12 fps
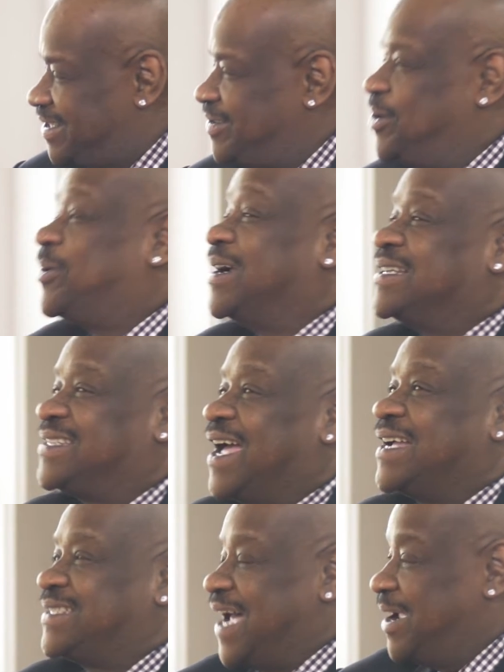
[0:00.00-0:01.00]
your
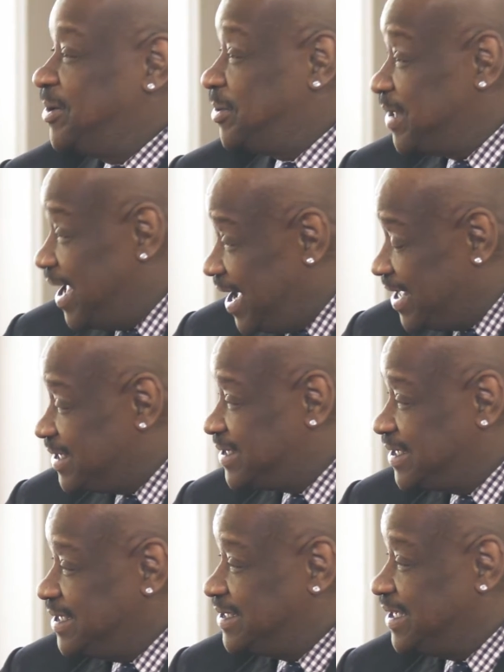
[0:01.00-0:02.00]
exact title at
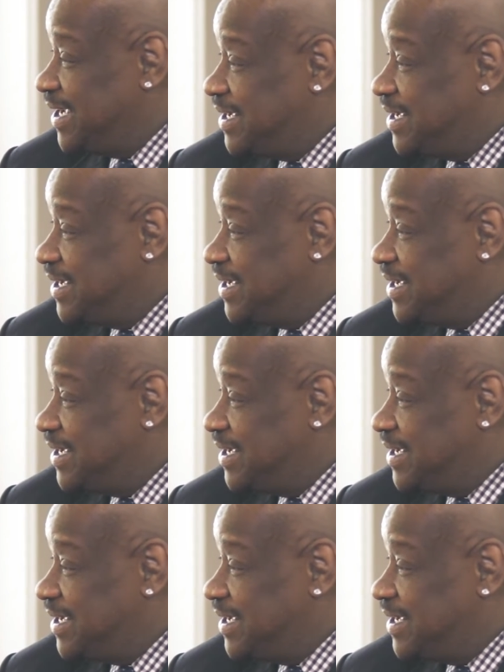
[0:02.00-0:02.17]
CCS.